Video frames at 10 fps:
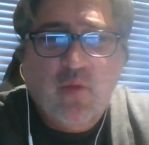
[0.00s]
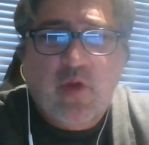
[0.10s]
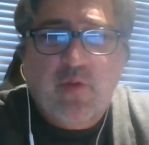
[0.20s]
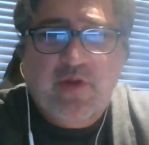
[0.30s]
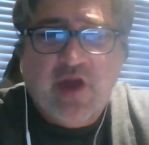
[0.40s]

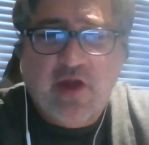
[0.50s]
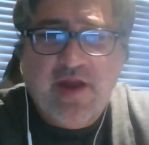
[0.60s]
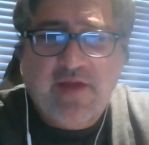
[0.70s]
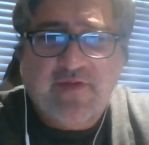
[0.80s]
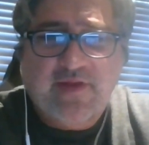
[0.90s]
where we
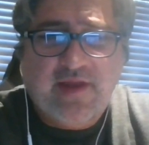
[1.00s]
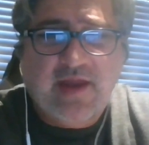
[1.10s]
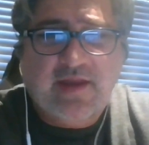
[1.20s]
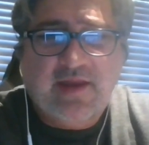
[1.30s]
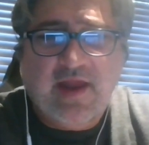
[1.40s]
don't have
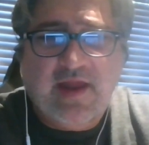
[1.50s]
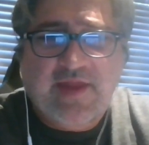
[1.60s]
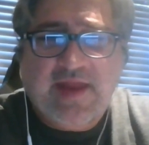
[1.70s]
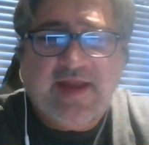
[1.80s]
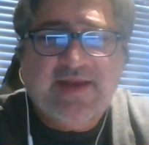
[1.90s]

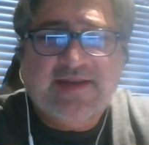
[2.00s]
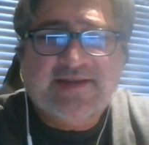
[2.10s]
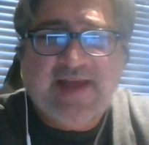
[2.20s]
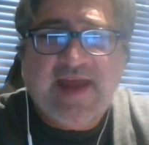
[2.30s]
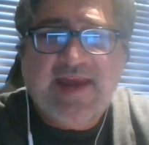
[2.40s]
that
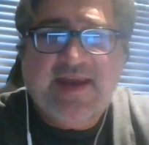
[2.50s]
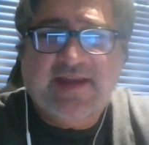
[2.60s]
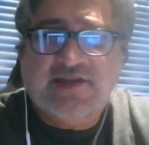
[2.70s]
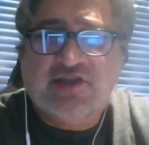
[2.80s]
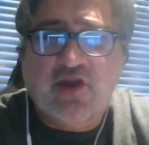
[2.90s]
understanding
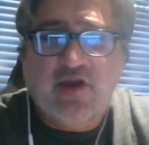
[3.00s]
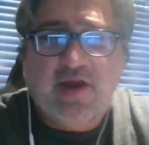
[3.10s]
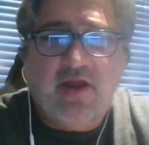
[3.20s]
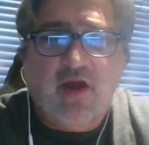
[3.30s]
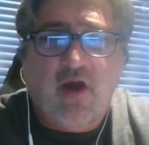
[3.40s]

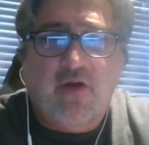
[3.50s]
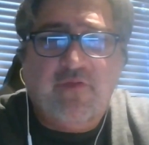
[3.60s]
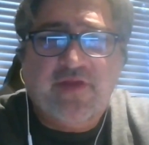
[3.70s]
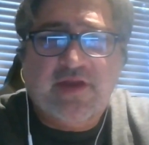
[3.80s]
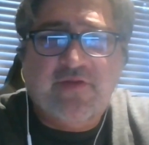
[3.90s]
necessarily
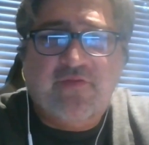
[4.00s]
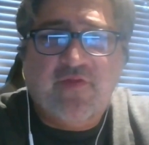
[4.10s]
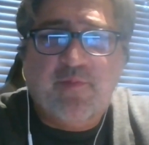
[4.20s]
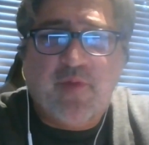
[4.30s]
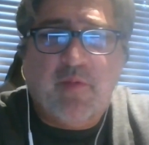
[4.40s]
of the
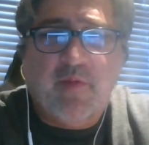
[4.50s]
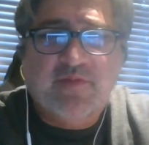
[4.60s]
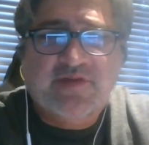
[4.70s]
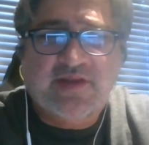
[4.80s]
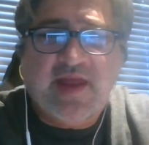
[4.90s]
different
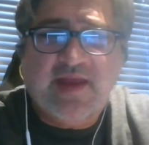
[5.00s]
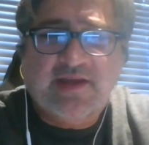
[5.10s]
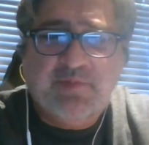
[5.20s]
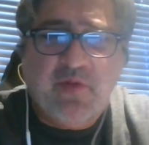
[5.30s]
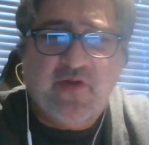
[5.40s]
problems that they
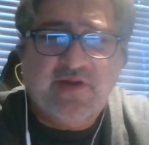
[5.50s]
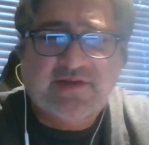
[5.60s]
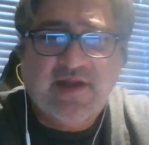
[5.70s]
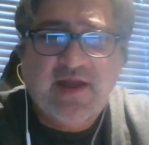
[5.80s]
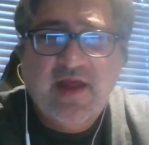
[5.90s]

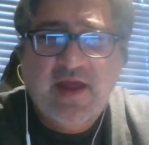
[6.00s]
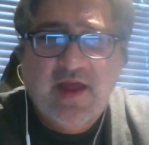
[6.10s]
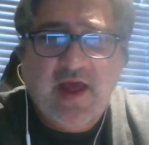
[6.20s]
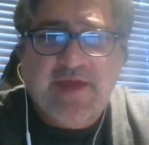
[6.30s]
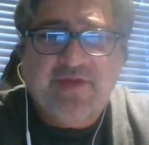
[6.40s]
experience.
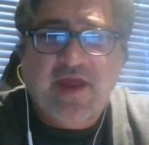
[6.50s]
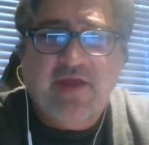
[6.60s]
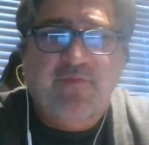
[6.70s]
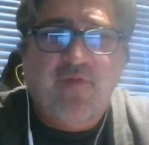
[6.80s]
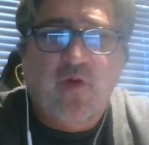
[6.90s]
And
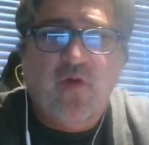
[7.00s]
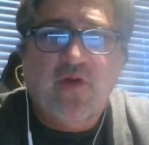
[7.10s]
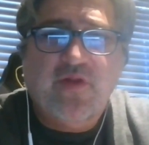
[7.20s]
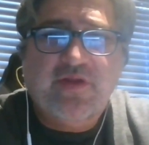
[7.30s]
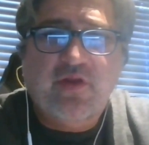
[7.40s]

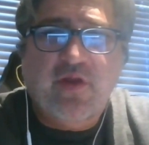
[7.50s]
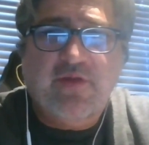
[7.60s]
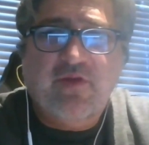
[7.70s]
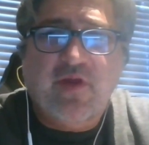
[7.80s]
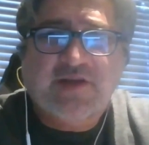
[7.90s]
therefore,
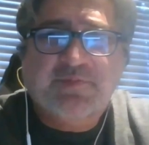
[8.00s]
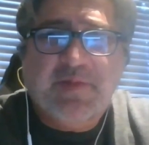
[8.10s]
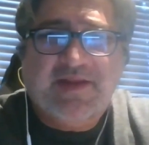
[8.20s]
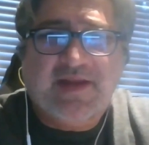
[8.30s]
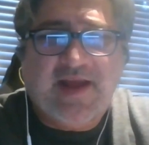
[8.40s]
you
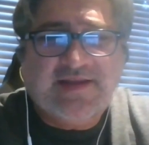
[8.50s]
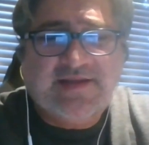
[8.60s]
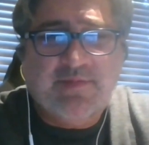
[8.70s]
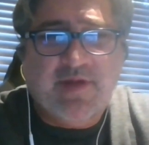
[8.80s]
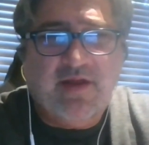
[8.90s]
expect the
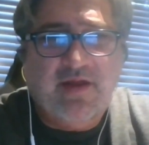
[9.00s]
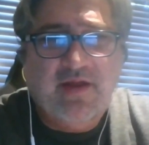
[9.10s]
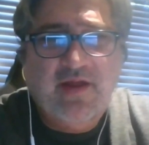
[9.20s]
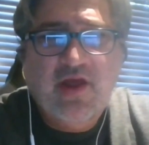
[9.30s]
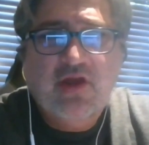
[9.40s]
customer
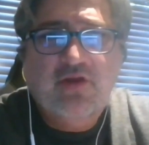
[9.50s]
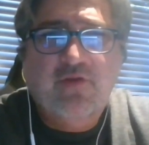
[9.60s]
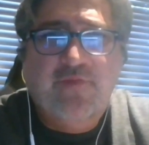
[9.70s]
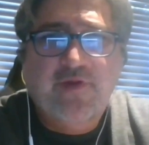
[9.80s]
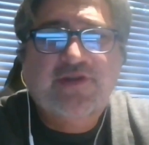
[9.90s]
to
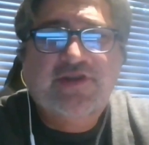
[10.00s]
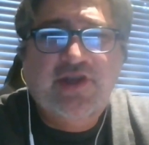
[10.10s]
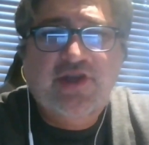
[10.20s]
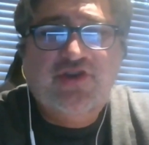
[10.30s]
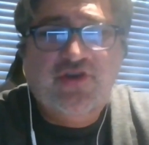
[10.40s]
first
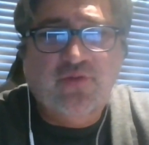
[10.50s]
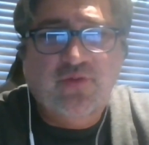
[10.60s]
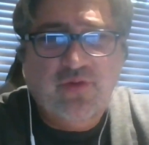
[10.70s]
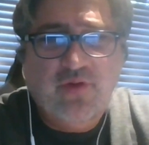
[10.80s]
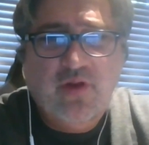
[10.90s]
teach
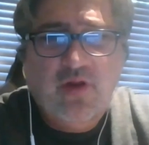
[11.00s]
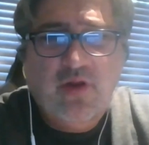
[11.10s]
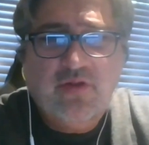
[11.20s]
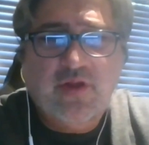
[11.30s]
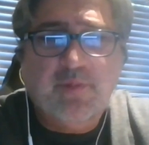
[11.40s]
you
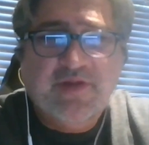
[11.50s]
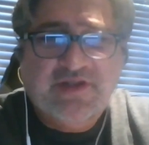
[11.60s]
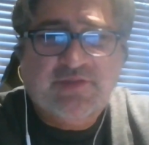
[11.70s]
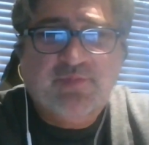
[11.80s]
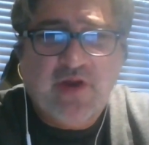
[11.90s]
the
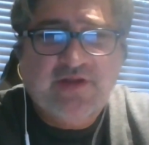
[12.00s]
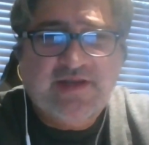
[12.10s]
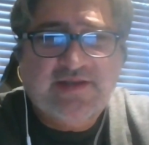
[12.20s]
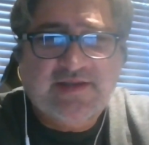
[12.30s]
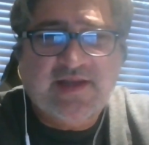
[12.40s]
business
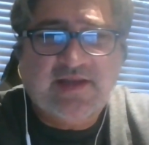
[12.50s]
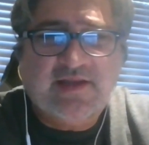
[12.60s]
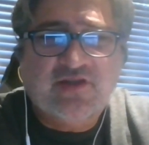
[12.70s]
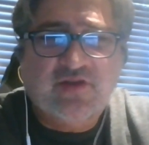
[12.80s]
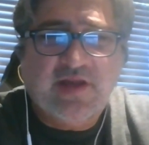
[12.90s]
processes
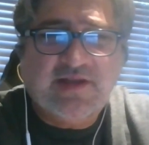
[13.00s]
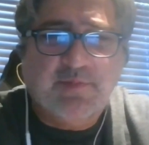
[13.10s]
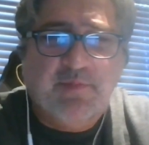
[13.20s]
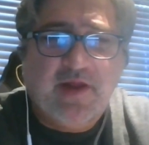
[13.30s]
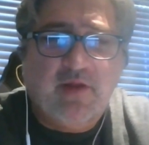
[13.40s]
that's
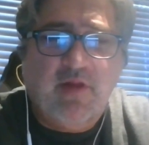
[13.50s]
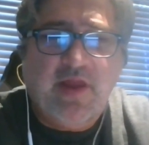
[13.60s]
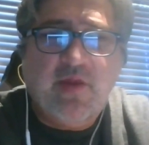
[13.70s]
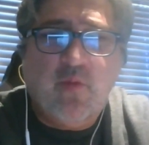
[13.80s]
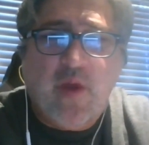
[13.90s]
applicable
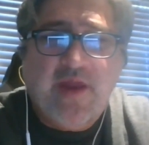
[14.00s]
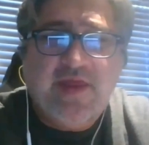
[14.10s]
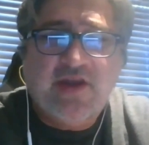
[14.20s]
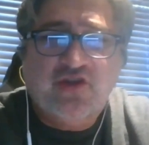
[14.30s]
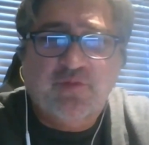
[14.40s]
and the way
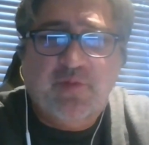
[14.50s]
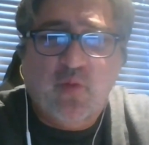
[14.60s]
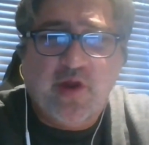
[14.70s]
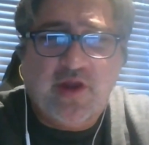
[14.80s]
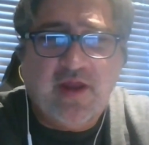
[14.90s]
that it should be
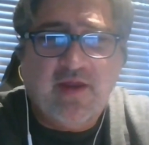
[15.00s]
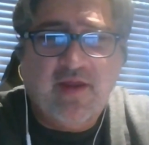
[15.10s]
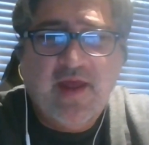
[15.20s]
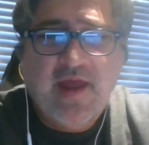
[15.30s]
working.